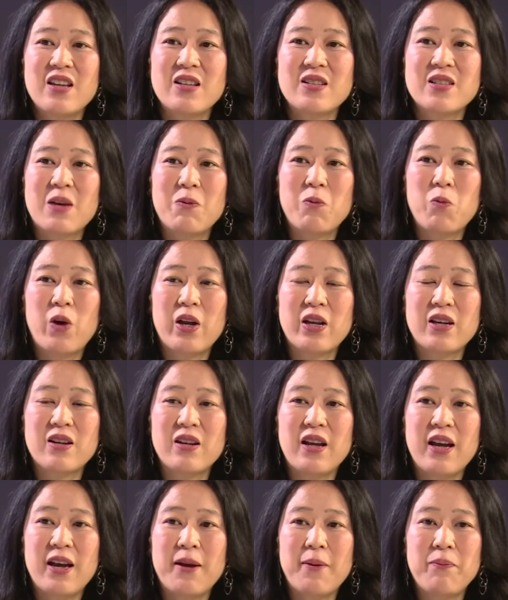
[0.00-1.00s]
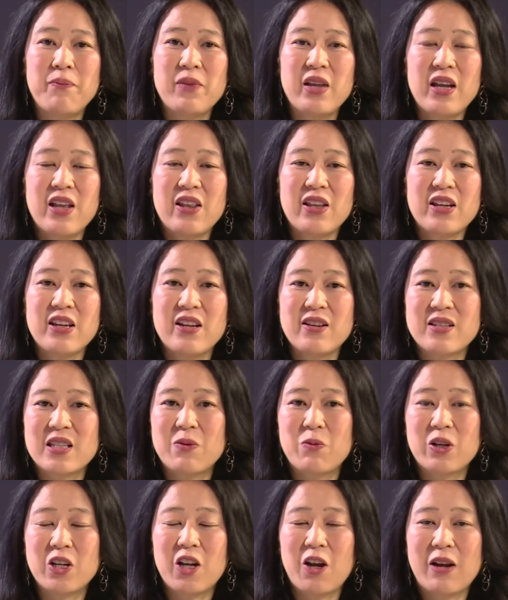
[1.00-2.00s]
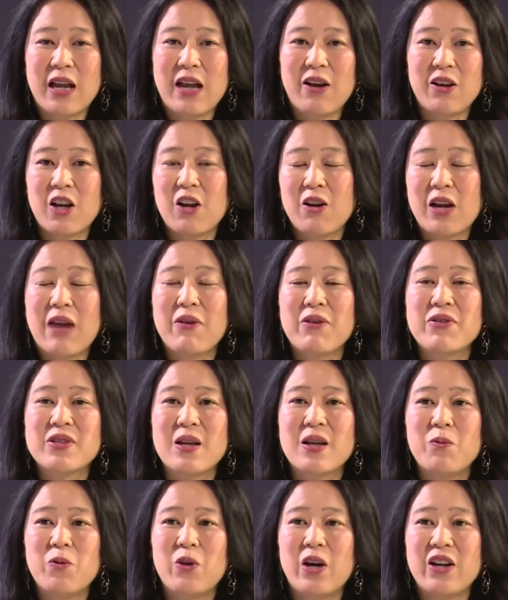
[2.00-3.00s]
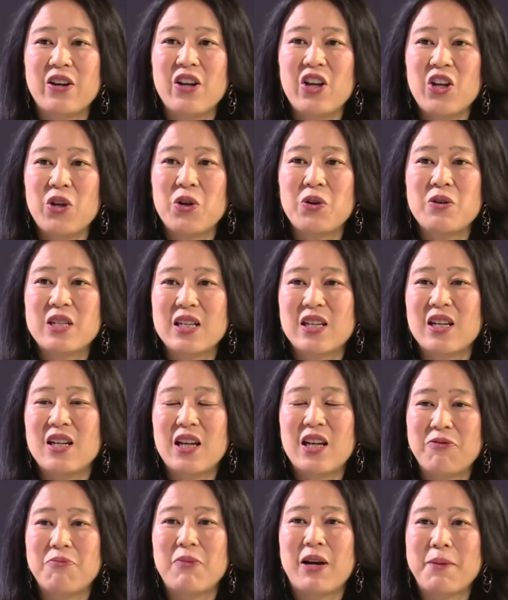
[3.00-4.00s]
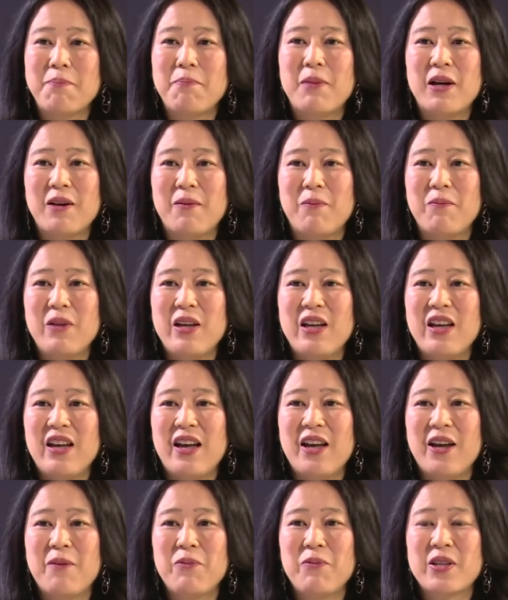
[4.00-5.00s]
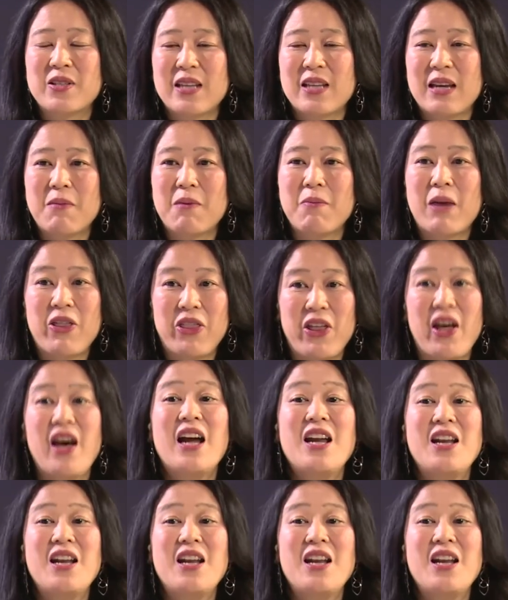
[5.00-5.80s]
someone, um, you know, someone going out, going out with someone who didn't love my mum um, the same amount that I